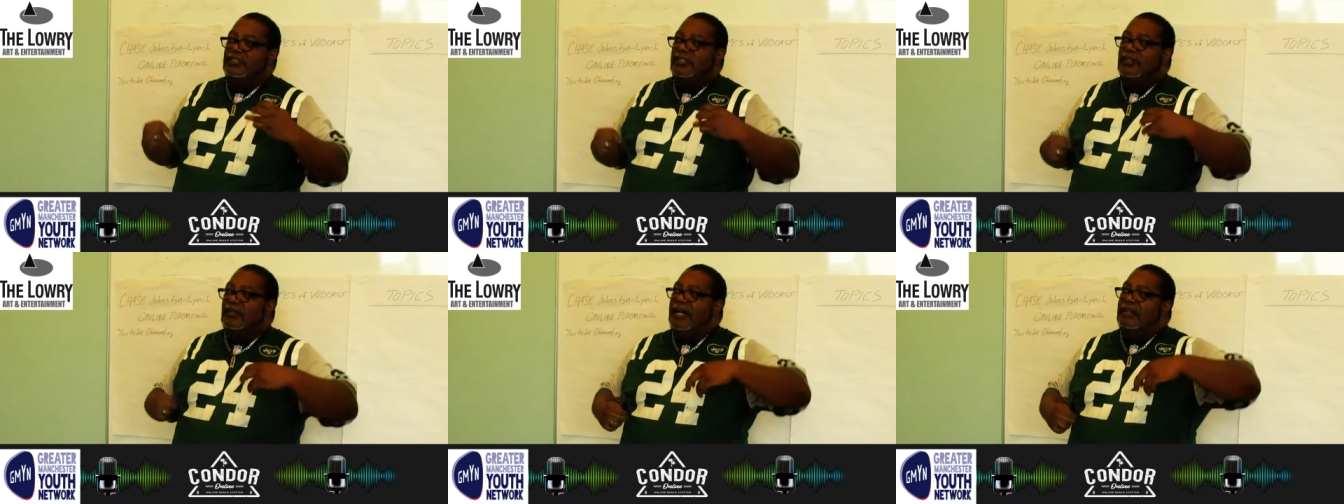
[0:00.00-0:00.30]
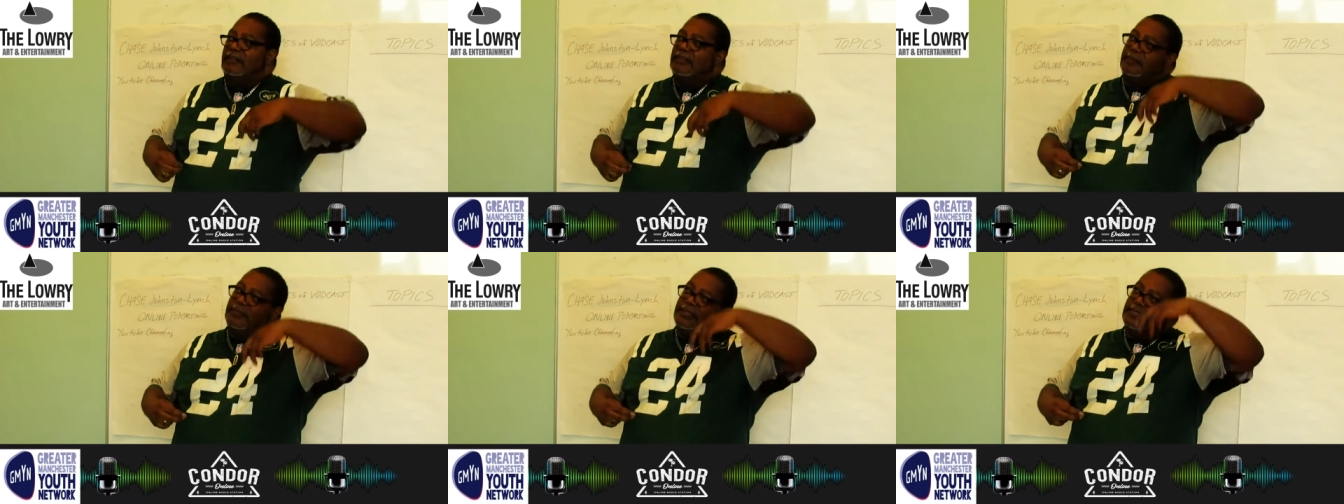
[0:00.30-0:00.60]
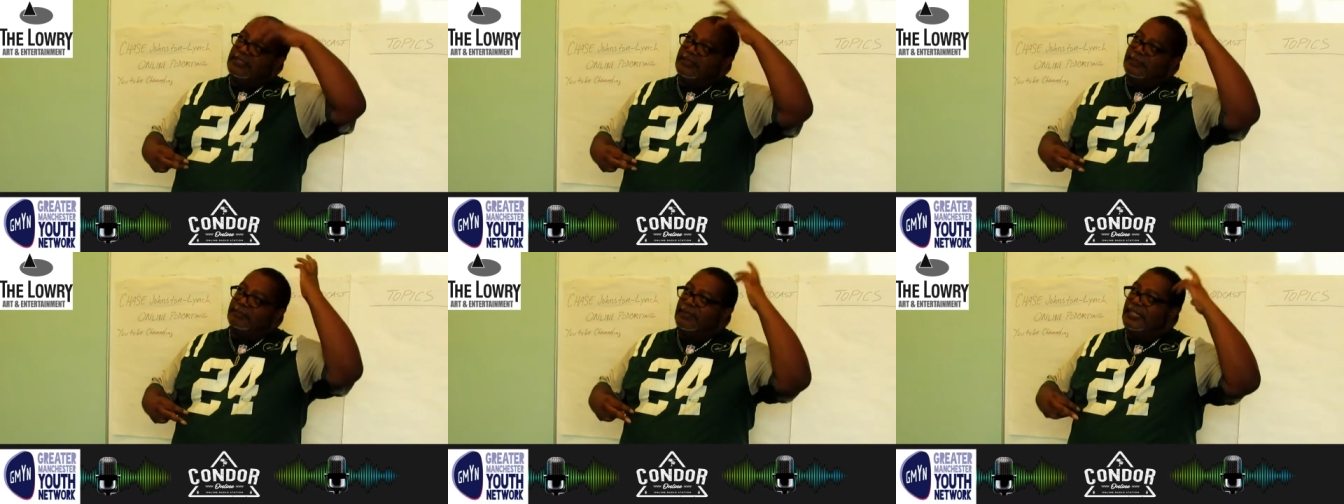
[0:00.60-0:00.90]
you don't have to be
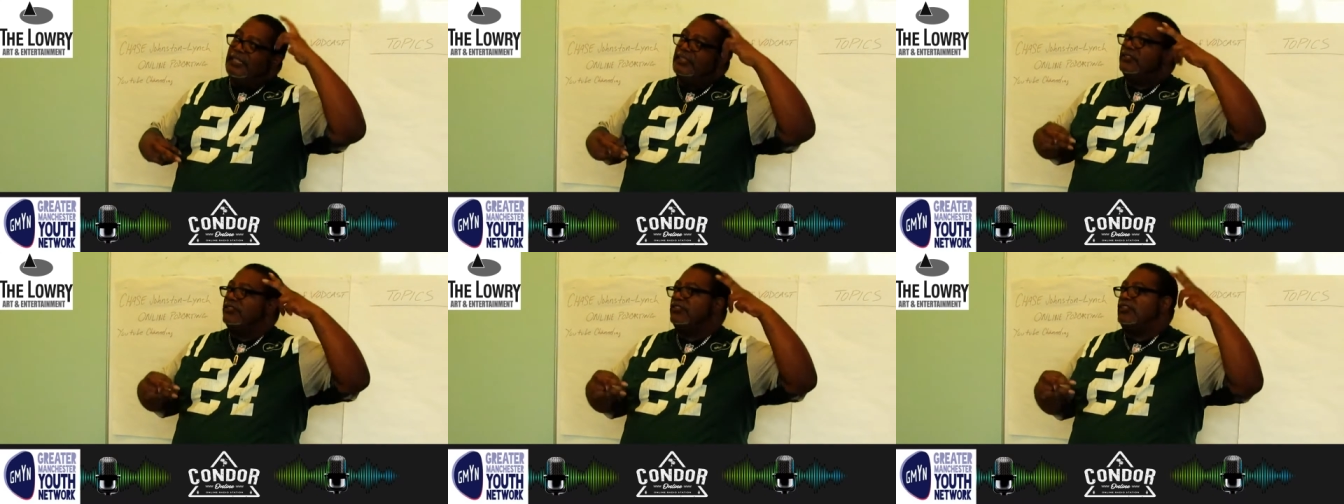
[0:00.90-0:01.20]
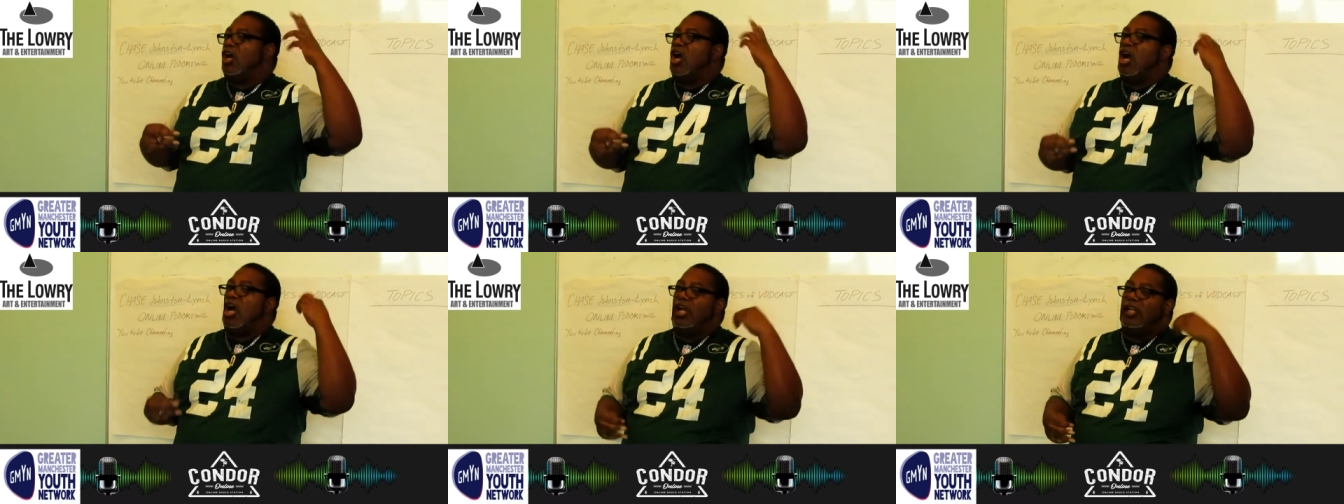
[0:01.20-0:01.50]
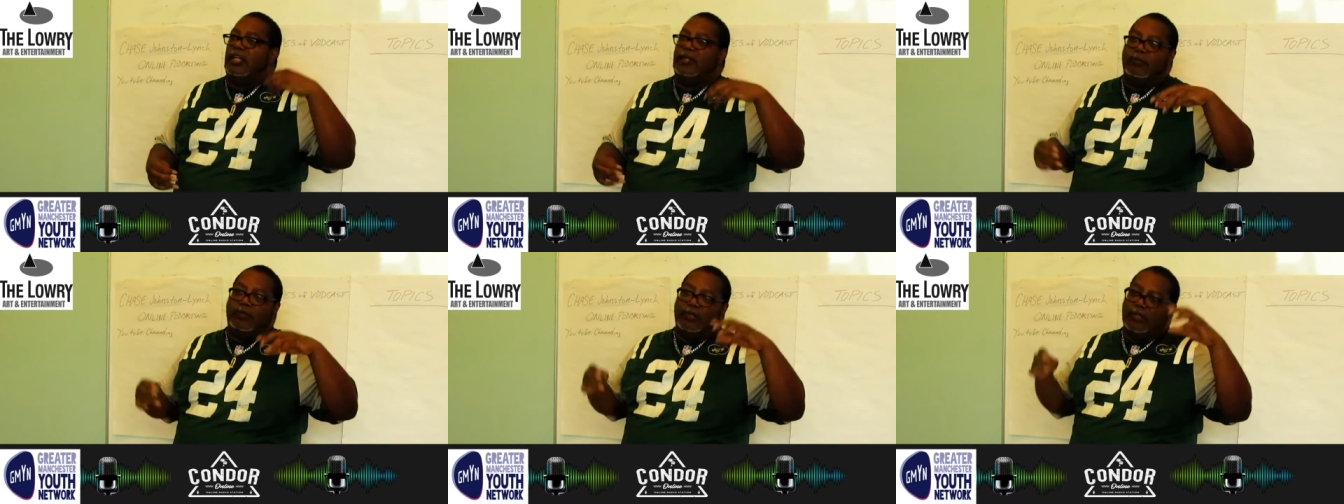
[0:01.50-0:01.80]
some big
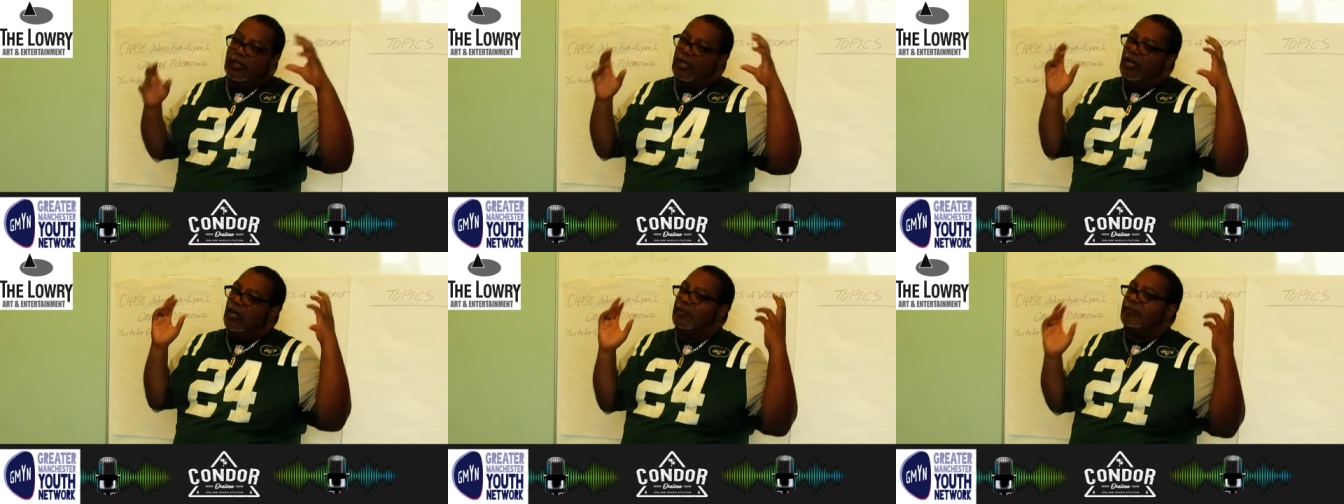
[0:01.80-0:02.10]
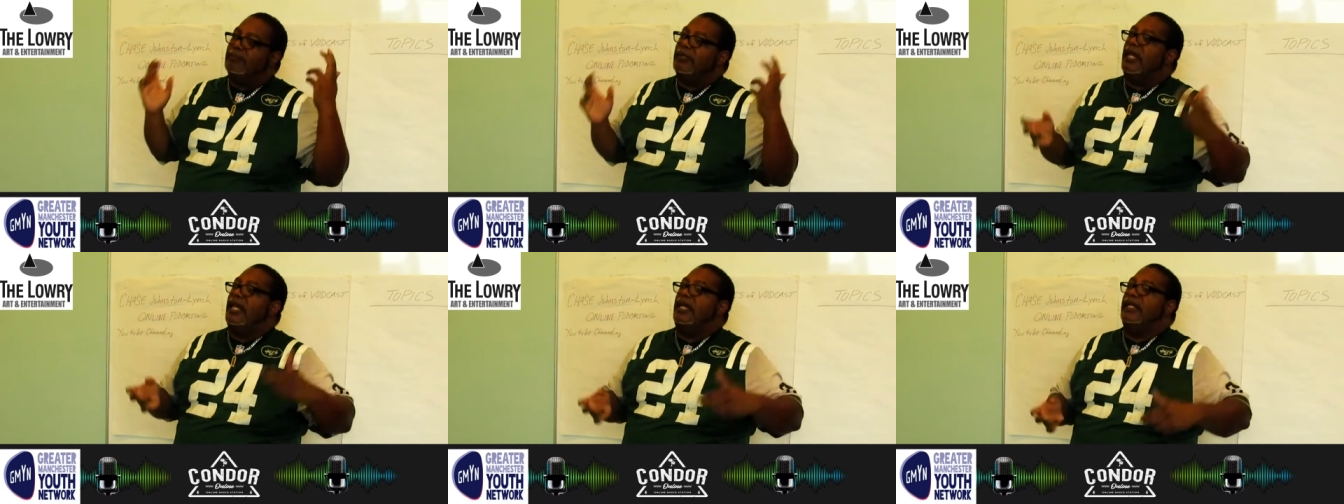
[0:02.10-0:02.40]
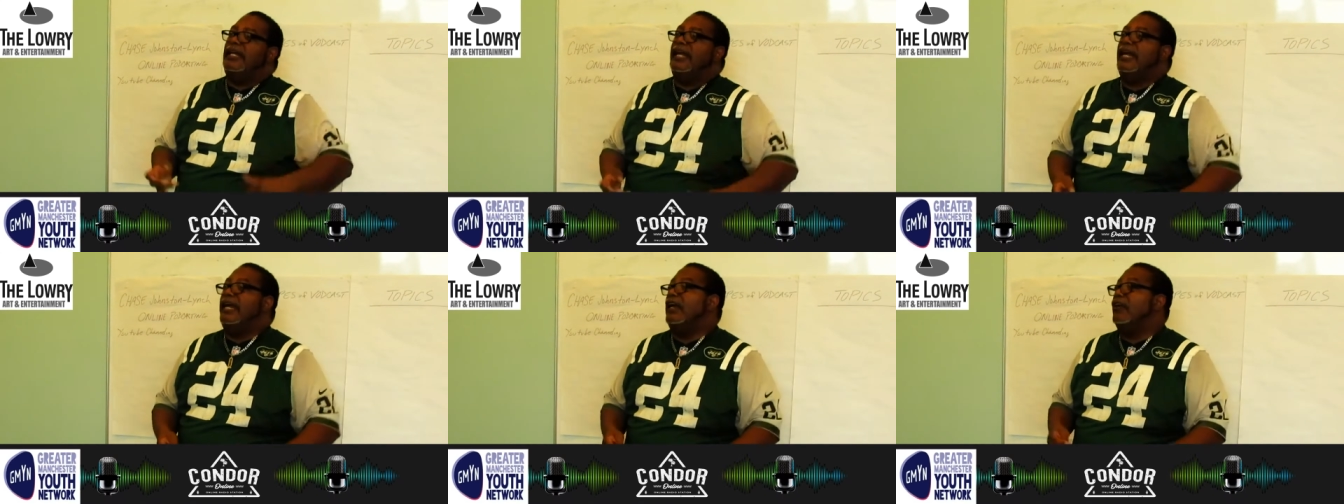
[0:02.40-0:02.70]
starlet with long
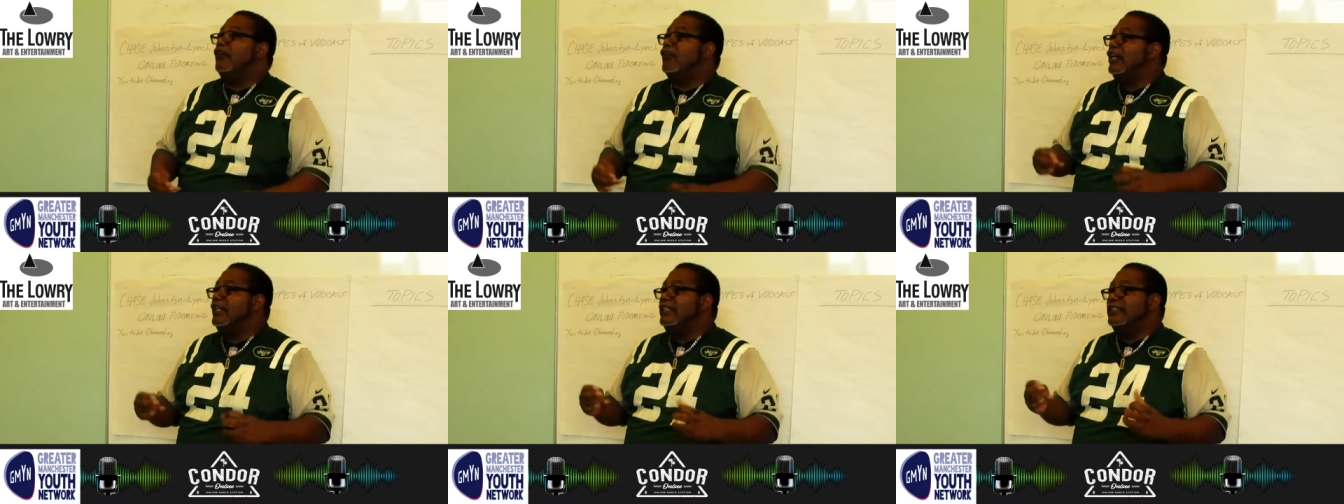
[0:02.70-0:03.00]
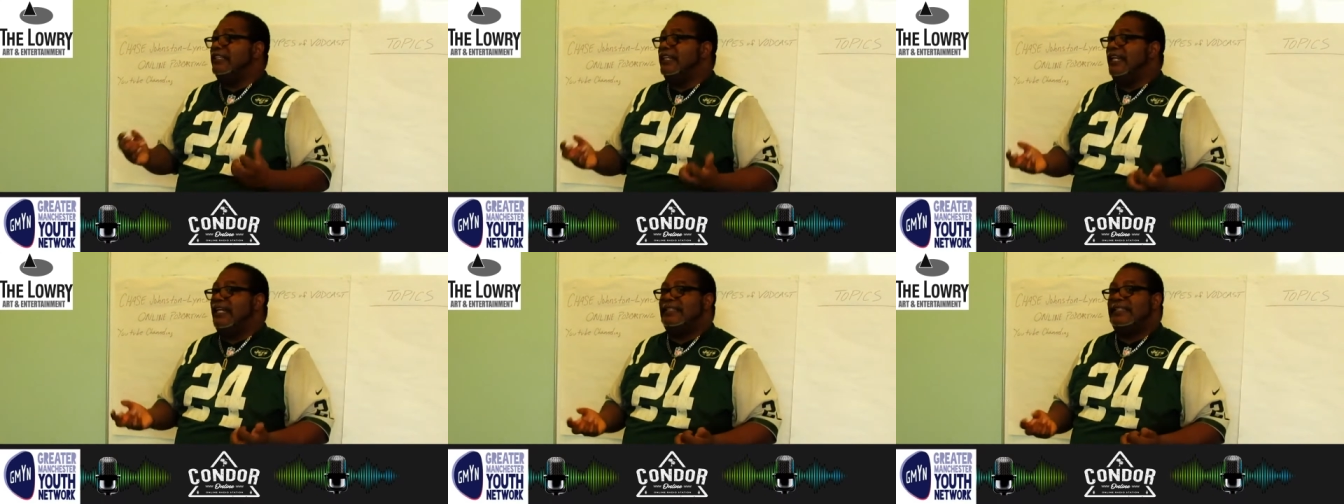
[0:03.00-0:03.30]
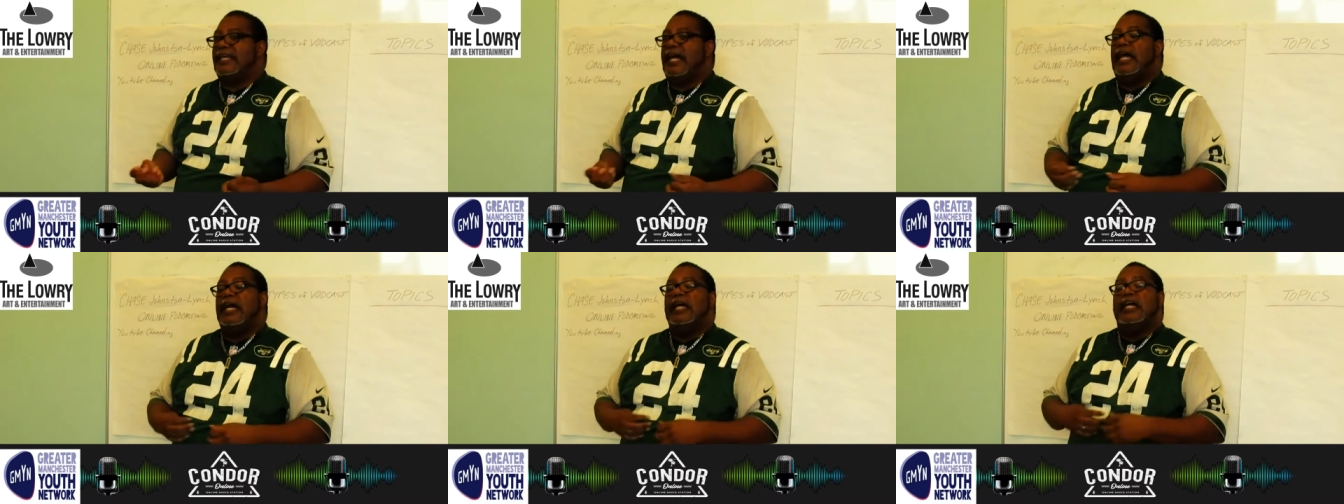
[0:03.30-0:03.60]
blonde hair or anything like
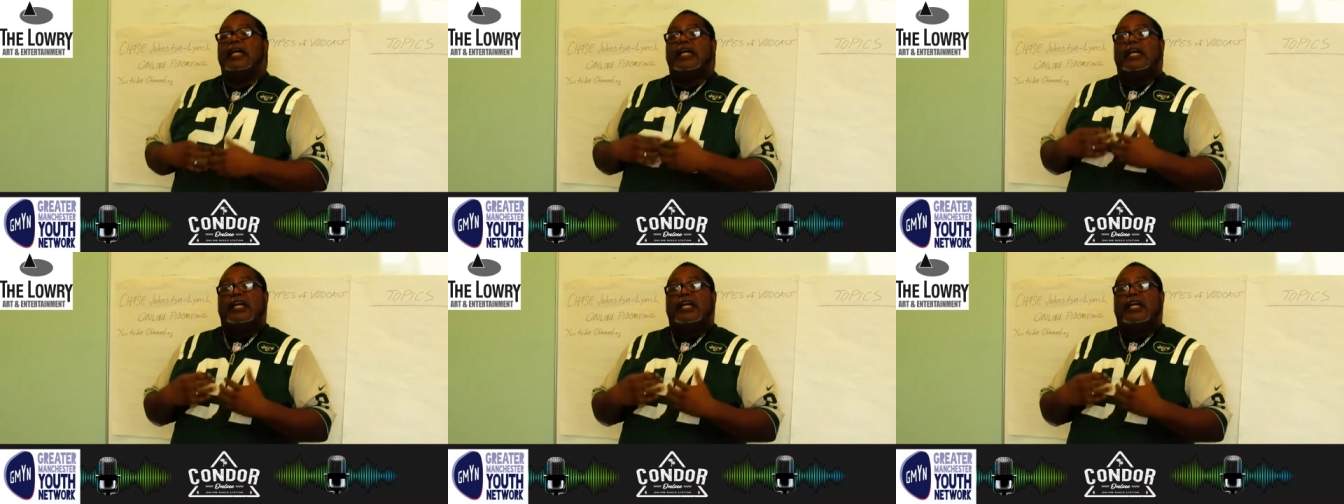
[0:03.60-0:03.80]
that.